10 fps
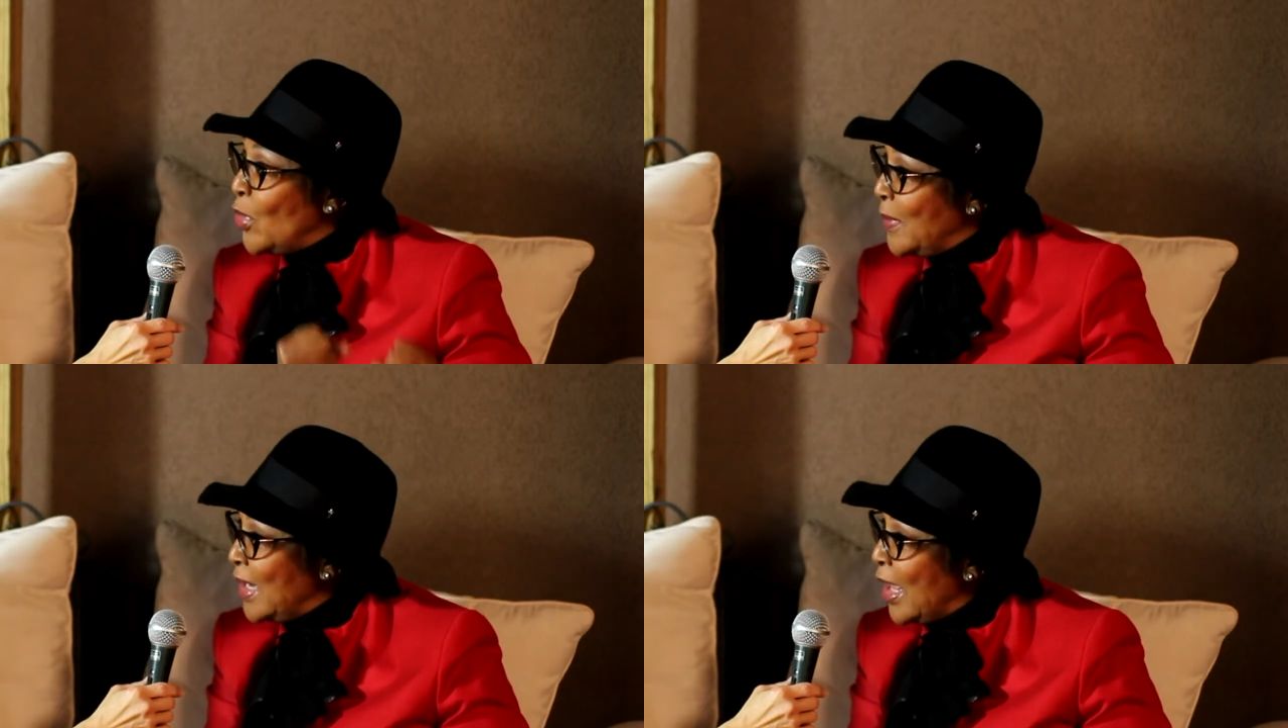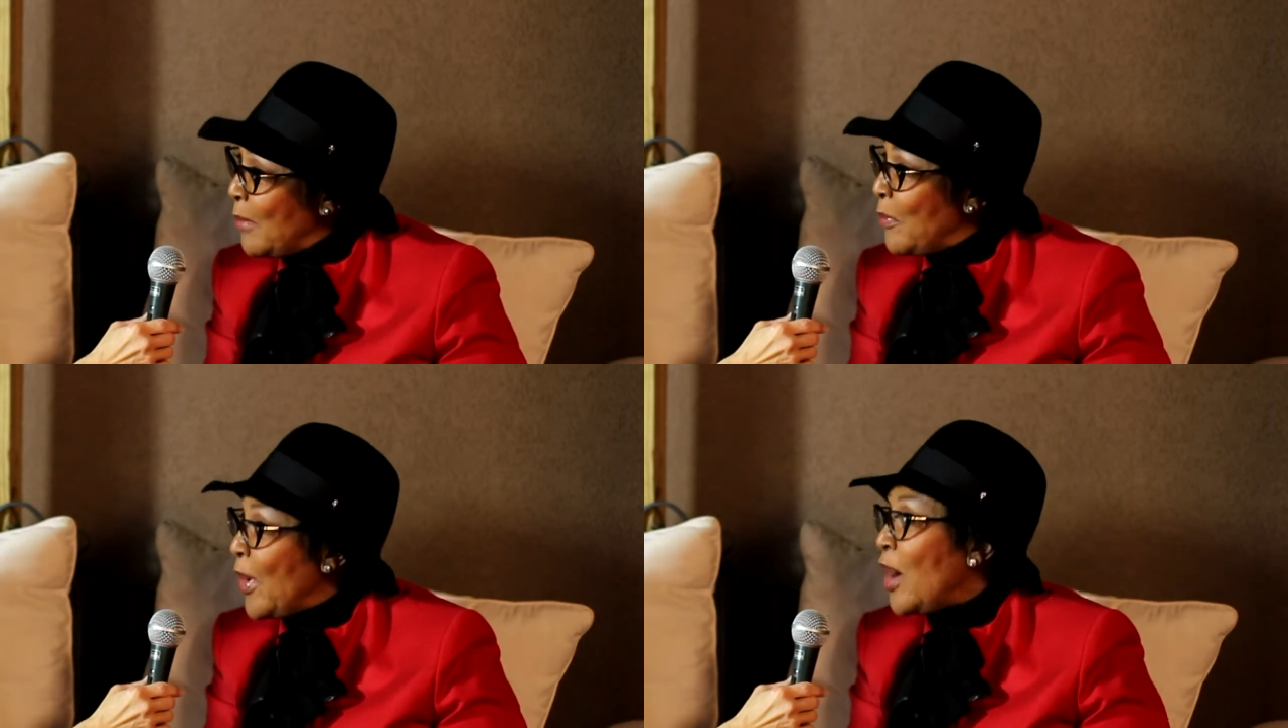women
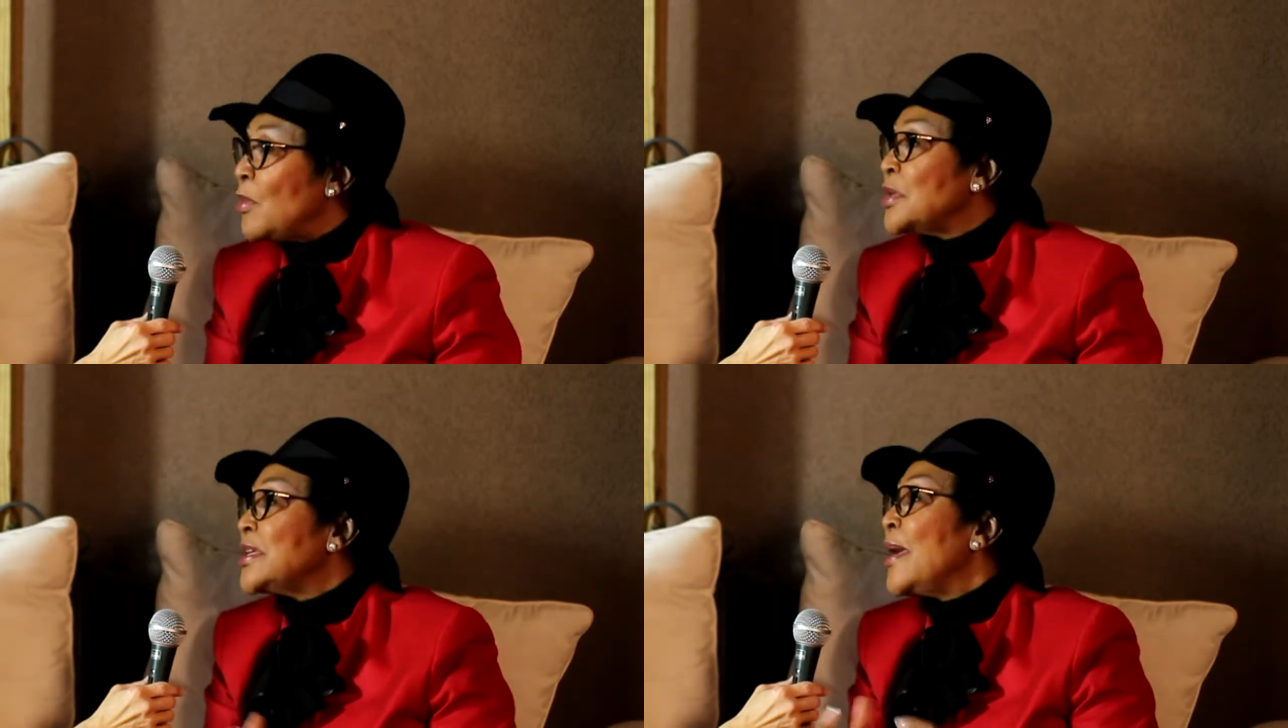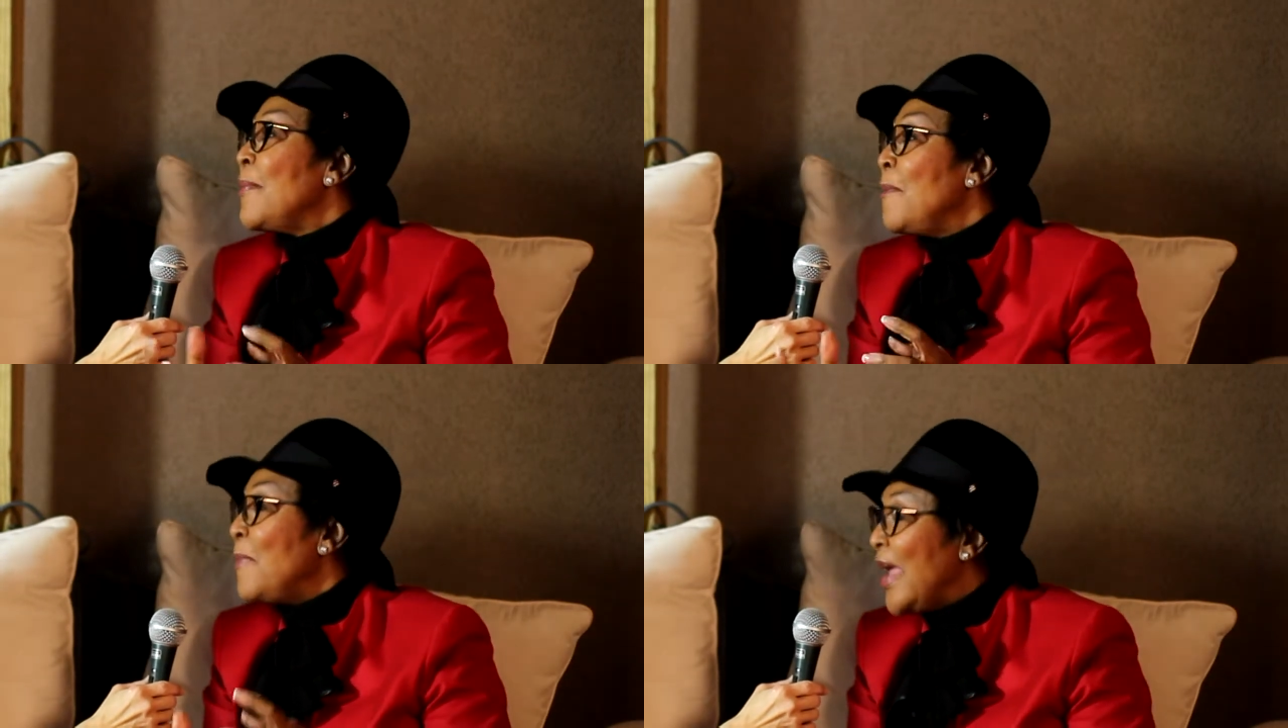are empowered,
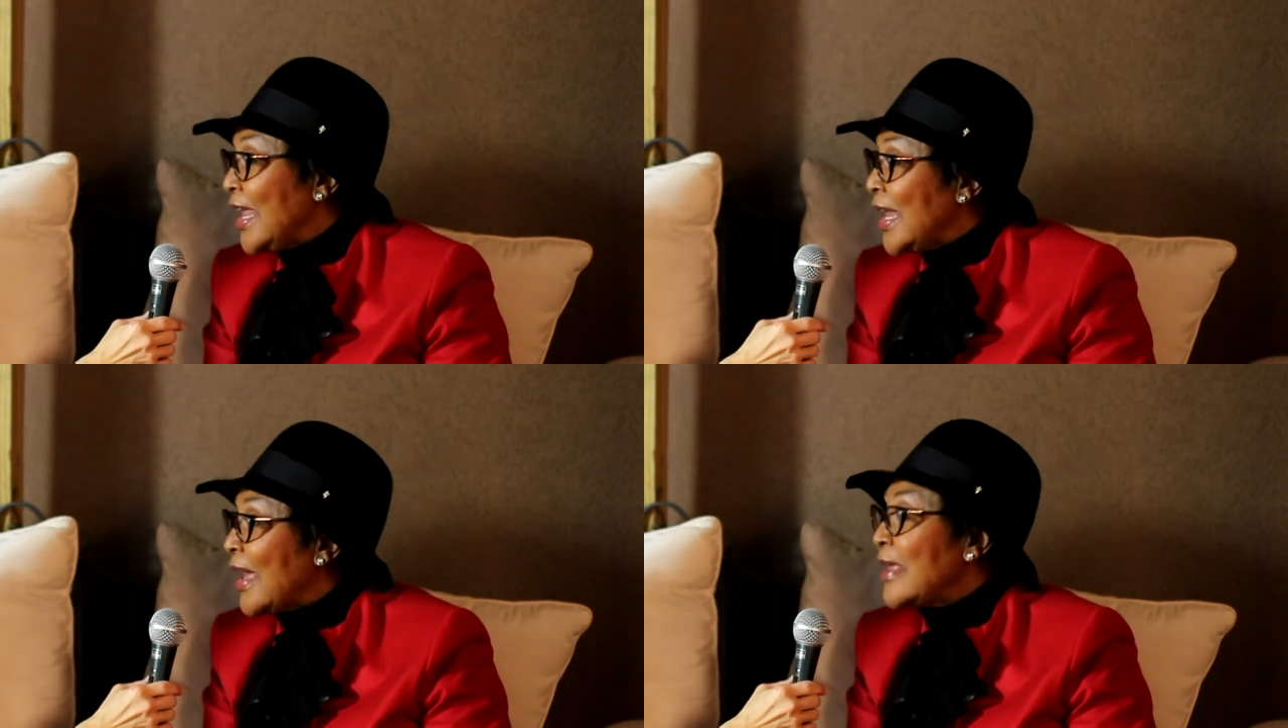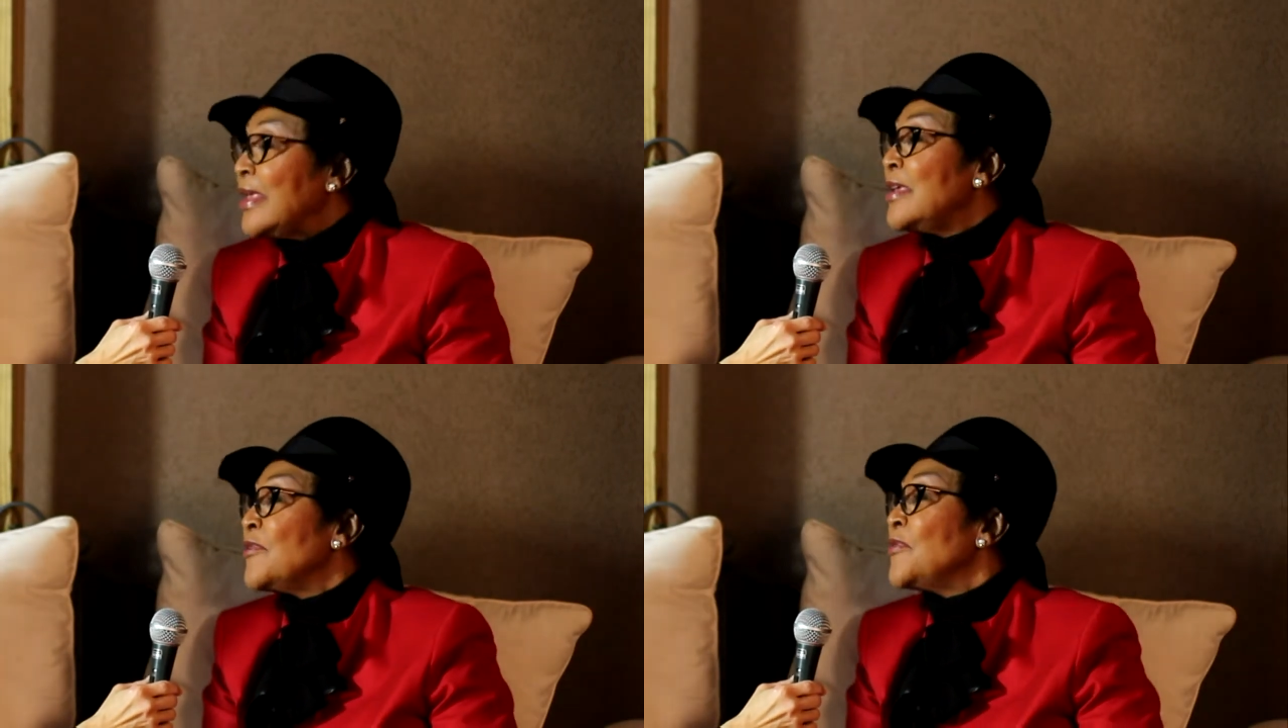men are,
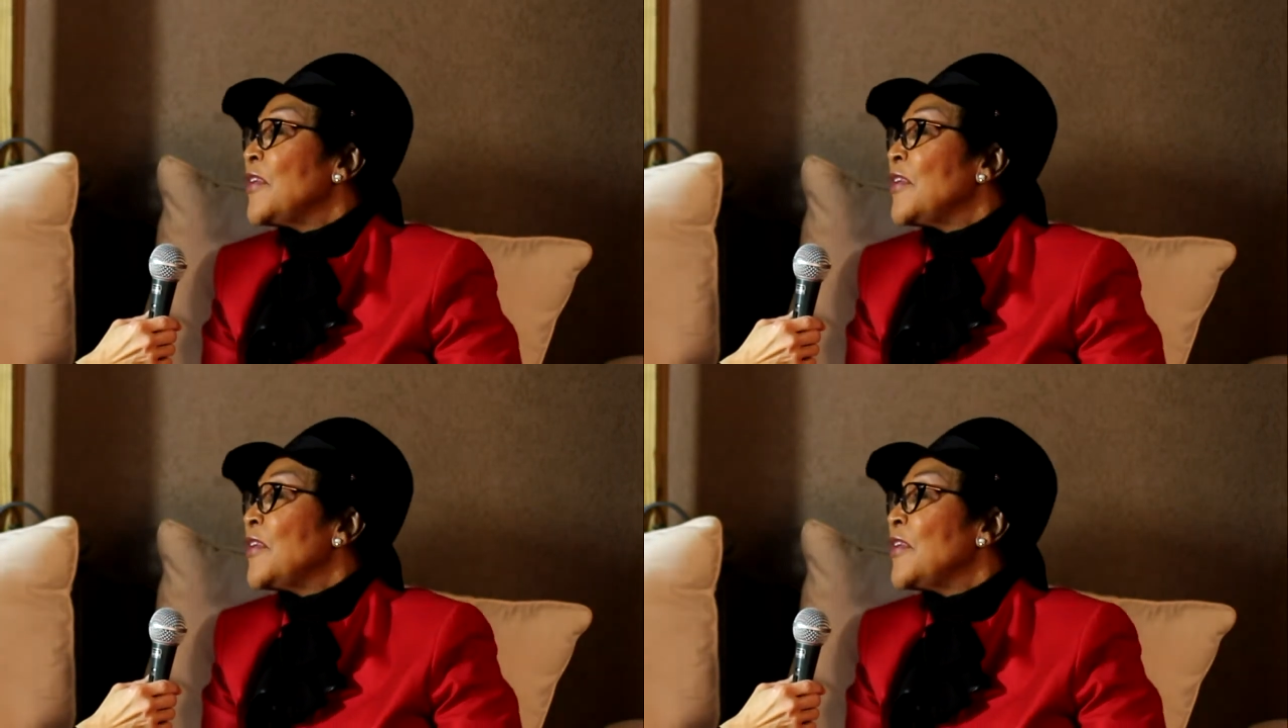in